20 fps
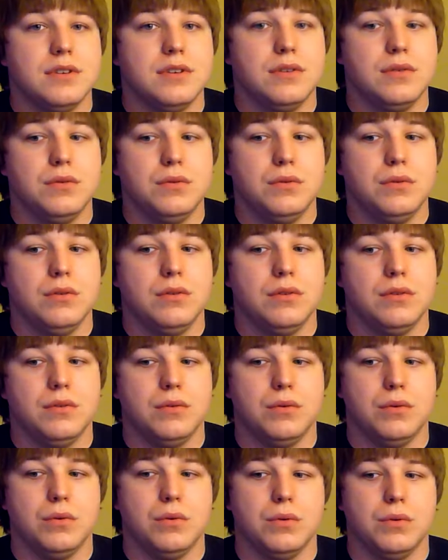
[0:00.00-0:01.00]
those of you
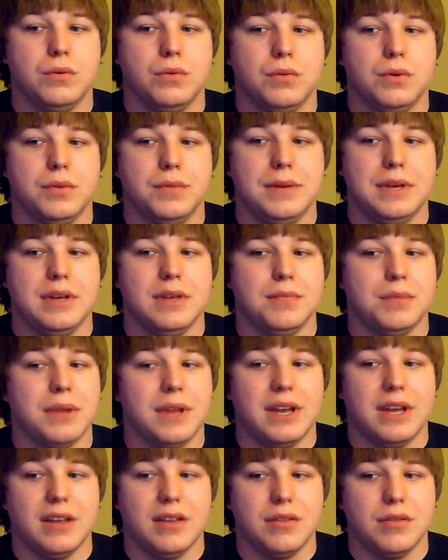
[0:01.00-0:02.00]
who will be
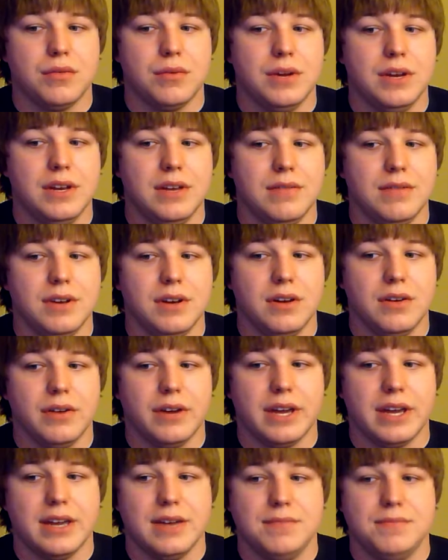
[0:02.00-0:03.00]
playing 3D
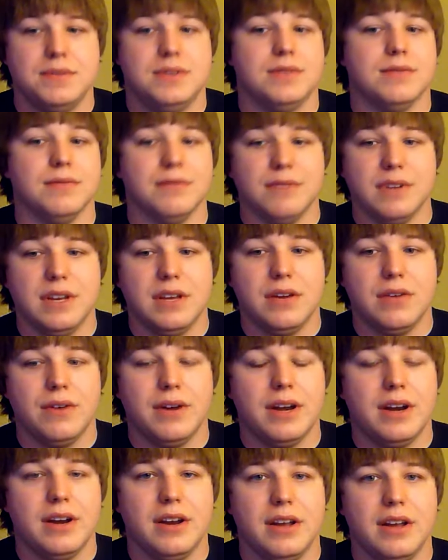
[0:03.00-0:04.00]
video games,
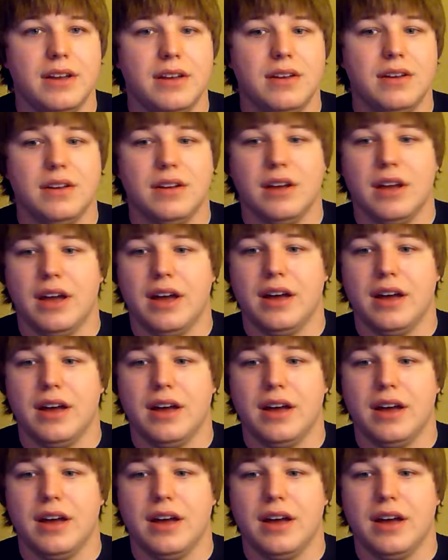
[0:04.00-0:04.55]
video editing,